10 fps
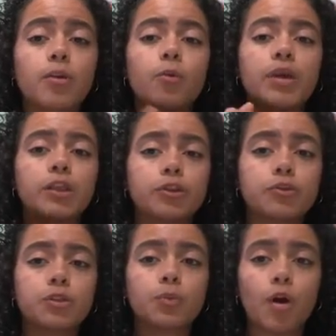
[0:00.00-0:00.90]
we
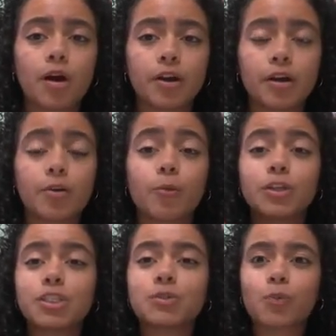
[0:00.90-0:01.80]
lose water, which
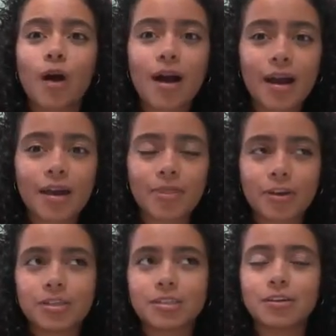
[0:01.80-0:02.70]
is why
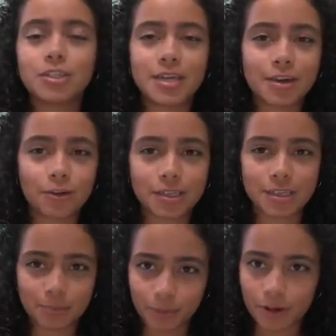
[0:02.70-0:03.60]
there's a decrease
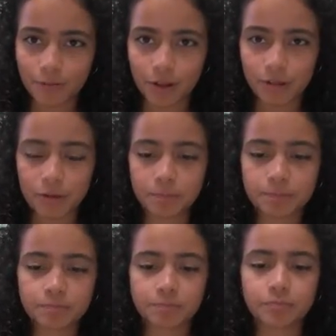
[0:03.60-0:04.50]
in blood volume.
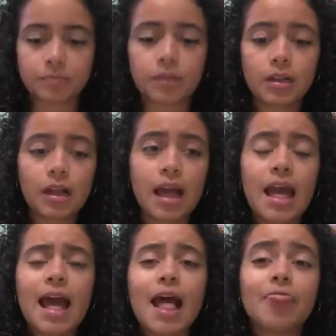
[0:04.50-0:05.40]

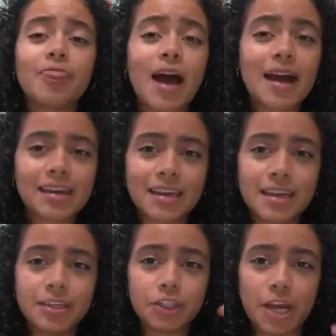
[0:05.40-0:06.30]
And that
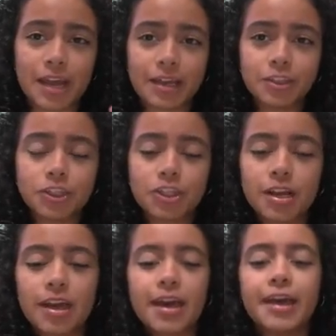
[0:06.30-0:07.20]
key change
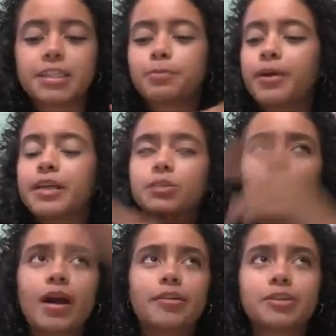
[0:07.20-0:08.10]
explains
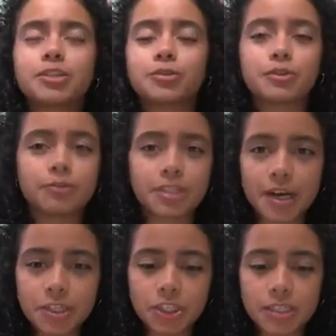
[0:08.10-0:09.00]
why there's those
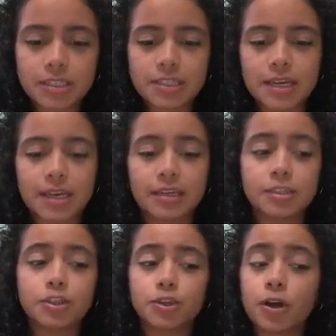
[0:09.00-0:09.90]
reductions in
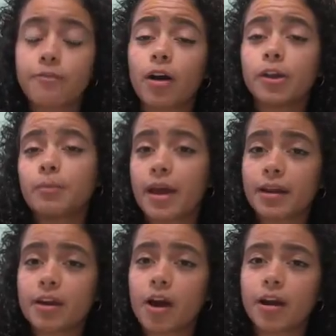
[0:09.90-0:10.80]
stroke volume
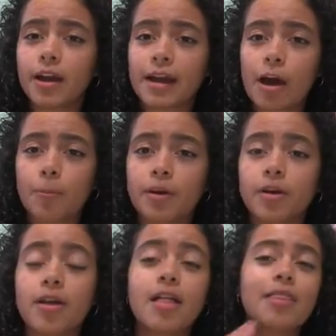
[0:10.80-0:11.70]
and cardiac output
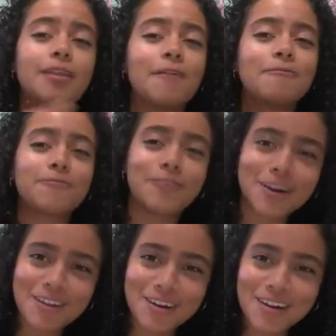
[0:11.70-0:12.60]
that
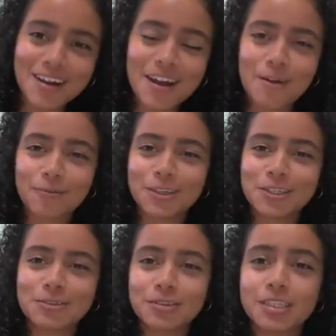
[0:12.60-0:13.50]
further
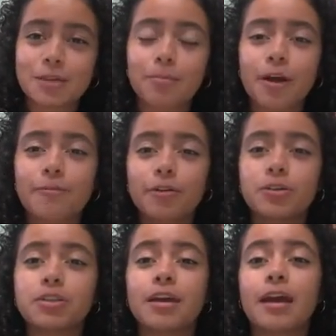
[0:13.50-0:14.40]
reduce the blood flow
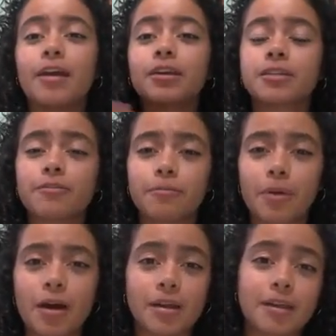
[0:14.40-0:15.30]
to the areas of the
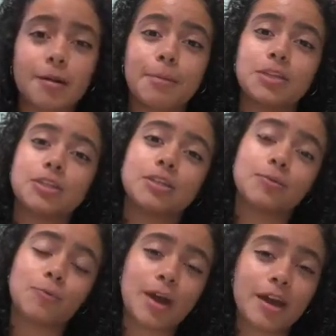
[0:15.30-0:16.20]
body that I mentioned
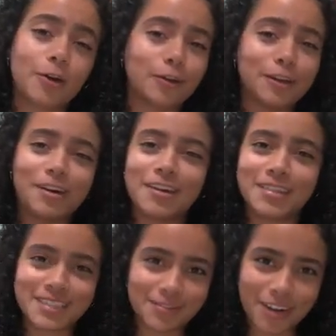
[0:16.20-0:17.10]
way earlier in
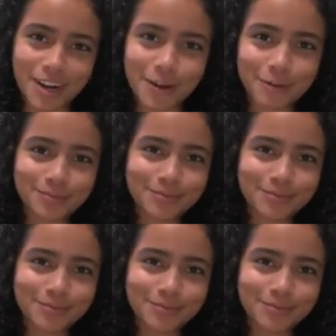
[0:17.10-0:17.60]
this video.